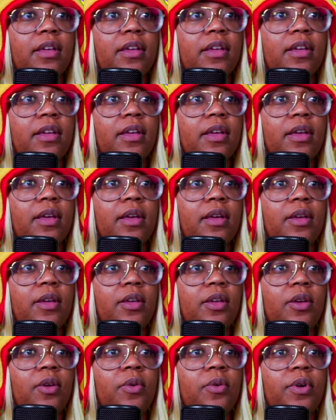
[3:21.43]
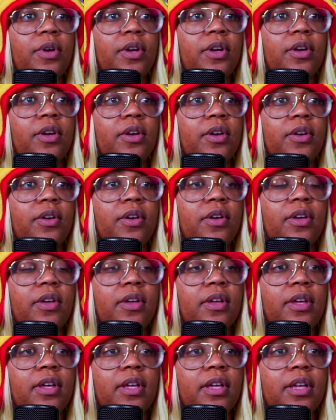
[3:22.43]
Well, if I die, then Wilbur's dead
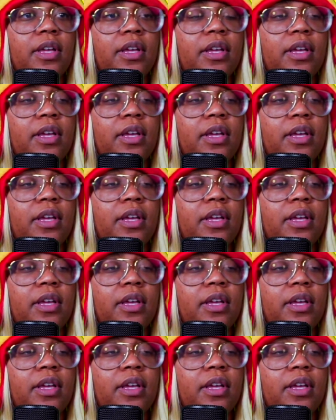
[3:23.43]
forever.